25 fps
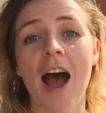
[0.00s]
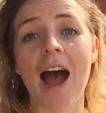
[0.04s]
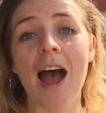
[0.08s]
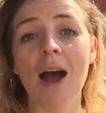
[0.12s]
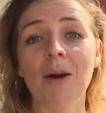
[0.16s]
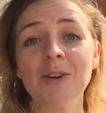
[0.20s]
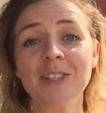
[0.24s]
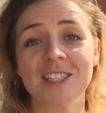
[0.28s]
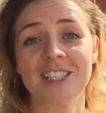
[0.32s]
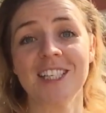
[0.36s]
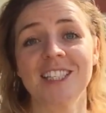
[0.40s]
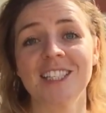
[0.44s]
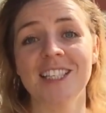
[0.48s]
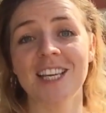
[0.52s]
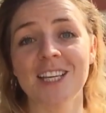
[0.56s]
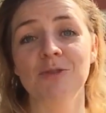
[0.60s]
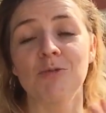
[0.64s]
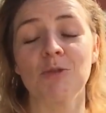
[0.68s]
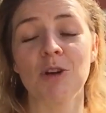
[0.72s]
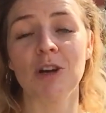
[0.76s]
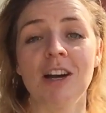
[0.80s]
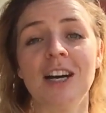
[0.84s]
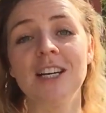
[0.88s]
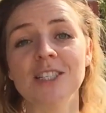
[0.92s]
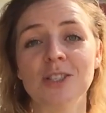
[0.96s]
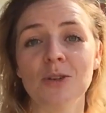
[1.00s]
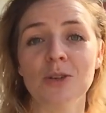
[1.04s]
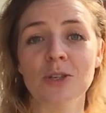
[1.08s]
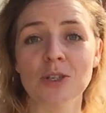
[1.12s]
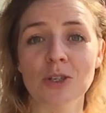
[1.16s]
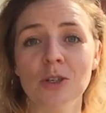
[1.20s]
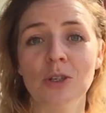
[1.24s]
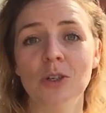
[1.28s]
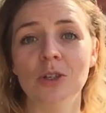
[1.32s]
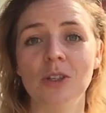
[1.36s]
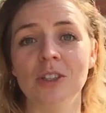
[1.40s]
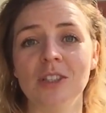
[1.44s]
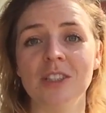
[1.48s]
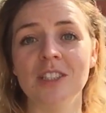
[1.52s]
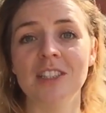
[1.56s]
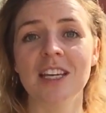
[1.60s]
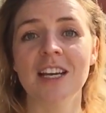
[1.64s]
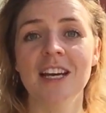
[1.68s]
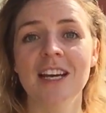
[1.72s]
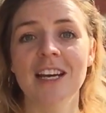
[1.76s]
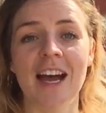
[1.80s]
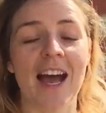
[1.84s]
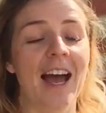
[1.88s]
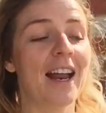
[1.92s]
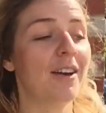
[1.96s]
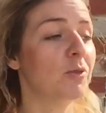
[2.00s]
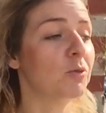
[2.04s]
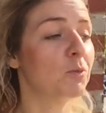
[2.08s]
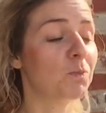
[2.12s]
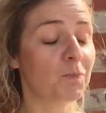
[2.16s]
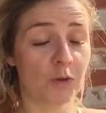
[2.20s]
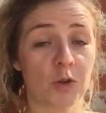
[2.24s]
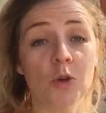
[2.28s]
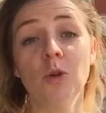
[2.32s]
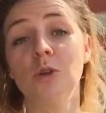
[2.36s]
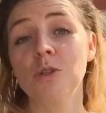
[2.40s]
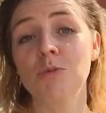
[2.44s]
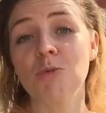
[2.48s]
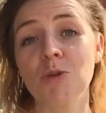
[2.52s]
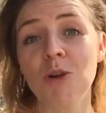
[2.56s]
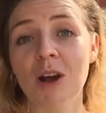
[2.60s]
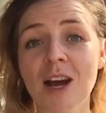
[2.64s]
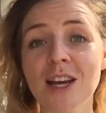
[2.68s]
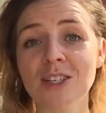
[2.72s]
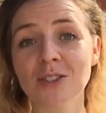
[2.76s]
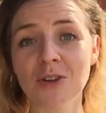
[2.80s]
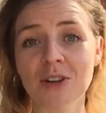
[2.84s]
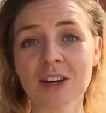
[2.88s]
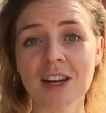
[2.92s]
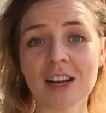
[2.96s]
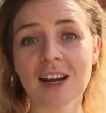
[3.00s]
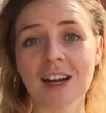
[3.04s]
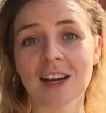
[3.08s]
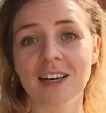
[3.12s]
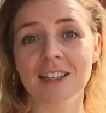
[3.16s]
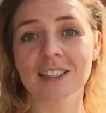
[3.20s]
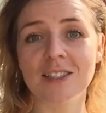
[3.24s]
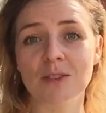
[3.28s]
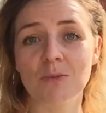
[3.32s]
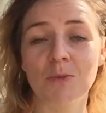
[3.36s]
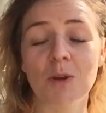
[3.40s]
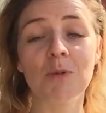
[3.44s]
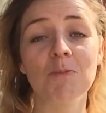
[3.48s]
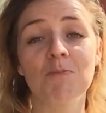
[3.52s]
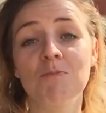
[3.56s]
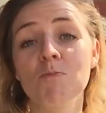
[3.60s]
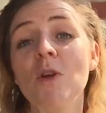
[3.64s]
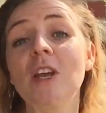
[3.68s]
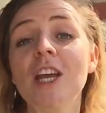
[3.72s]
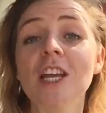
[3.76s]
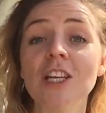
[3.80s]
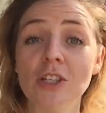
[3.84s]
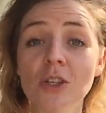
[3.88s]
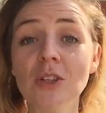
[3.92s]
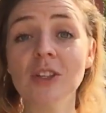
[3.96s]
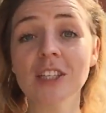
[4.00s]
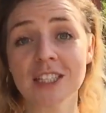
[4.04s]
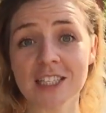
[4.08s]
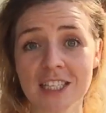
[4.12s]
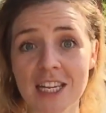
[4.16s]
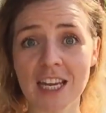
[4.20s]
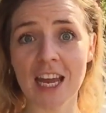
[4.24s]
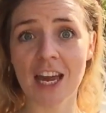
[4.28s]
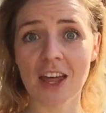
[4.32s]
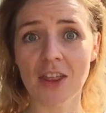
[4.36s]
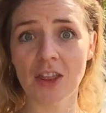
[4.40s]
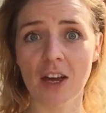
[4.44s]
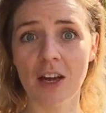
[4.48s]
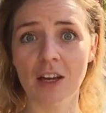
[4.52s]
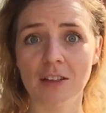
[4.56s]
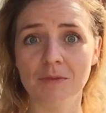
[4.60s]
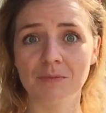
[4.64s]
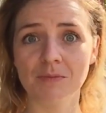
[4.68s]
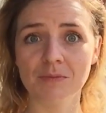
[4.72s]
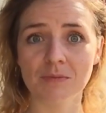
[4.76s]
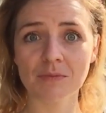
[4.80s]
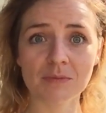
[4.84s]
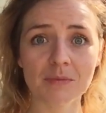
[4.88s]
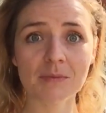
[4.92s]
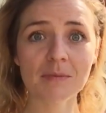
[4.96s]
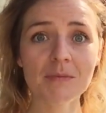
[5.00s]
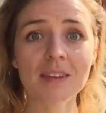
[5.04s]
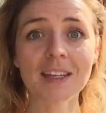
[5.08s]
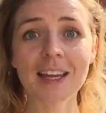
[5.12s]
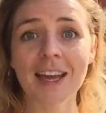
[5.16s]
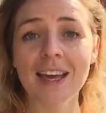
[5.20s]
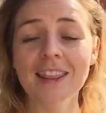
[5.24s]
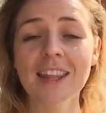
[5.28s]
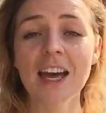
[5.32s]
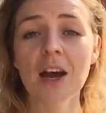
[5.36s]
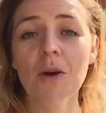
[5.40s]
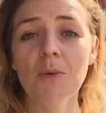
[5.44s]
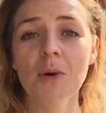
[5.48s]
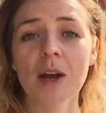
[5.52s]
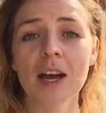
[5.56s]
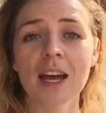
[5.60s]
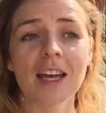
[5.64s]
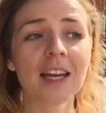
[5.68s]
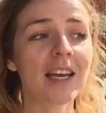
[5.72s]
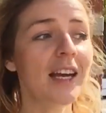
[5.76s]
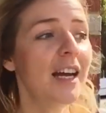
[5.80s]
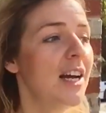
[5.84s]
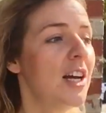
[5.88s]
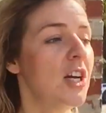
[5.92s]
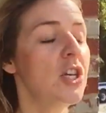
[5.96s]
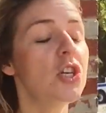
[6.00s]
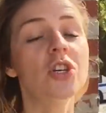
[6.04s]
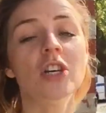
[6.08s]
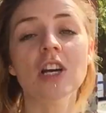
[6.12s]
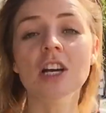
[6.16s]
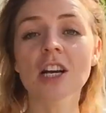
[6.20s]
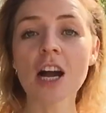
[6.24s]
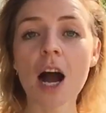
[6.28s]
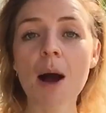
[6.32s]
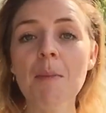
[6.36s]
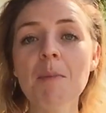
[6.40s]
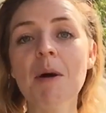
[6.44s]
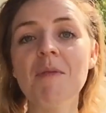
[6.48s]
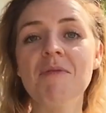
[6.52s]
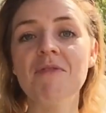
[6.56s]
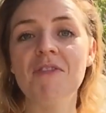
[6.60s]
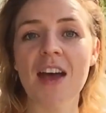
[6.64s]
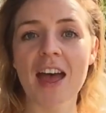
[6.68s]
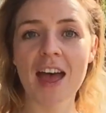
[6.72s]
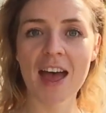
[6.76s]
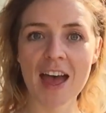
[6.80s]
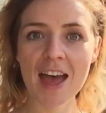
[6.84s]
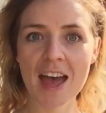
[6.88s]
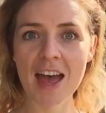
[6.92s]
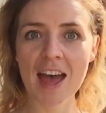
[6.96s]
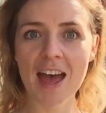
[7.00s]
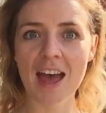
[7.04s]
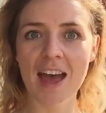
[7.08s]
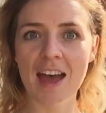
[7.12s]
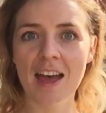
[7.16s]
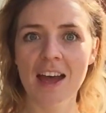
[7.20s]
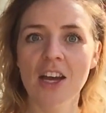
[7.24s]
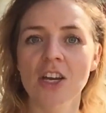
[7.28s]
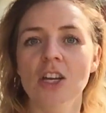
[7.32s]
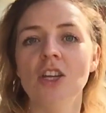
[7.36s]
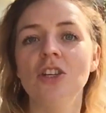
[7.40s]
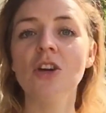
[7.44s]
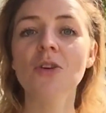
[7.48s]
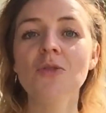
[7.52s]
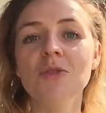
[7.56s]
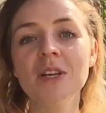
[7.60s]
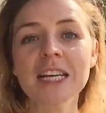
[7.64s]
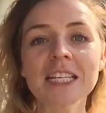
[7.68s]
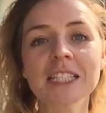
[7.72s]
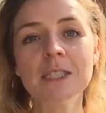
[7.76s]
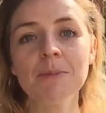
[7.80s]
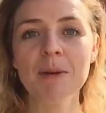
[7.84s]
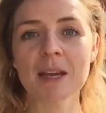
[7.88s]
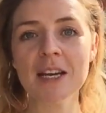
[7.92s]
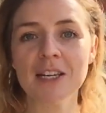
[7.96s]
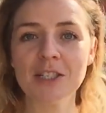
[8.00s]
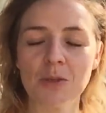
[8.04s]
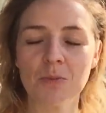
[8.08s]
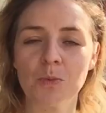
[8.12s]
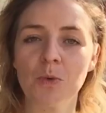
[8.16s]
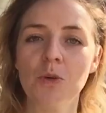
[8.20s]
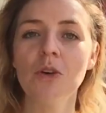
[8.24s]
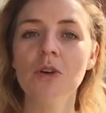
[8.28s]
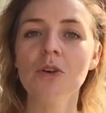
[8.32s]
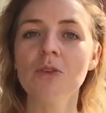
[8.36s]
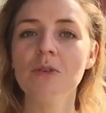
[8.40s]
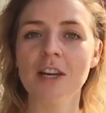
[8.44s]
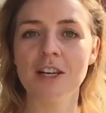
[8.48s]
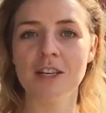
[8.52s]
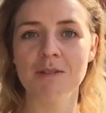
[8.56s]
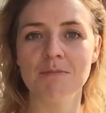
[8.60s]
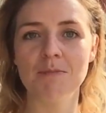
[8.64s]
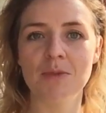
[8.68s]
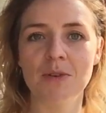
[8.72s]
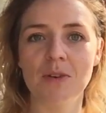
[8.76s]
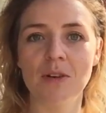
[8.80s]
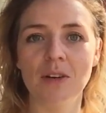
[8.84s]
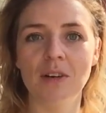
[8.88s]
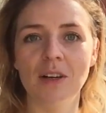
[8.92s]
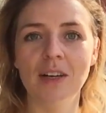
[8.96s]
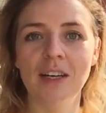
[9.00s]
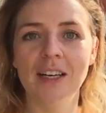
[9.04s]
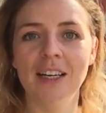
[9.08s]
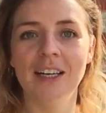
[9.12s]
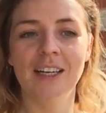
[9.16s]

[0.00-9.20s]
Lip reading: Our success relies on yours, and yours relies on us. We can do this together. And that way you can come up for air. You don't need to be underwater anymore.